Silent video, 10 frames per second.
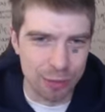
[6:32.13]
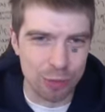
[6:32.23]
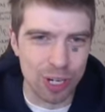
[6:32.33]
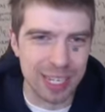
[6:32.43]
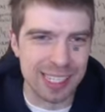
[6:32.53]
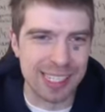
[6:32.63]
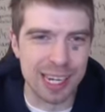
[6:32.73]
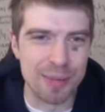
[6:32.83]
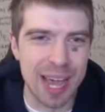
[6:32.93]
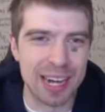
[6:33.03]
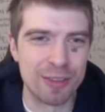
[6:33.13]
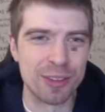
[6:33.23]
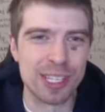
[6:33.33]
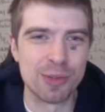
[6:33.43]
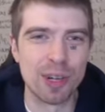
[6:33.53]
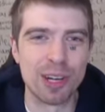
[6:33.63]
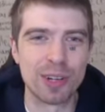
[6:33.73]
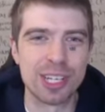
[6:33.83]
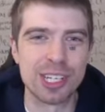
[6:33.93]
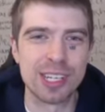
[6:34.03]
really cinematic for this one.
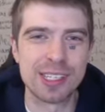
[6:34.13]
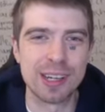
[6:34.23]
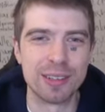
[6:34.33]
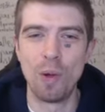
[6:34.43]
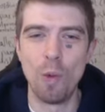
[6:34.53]
Okay, check this out.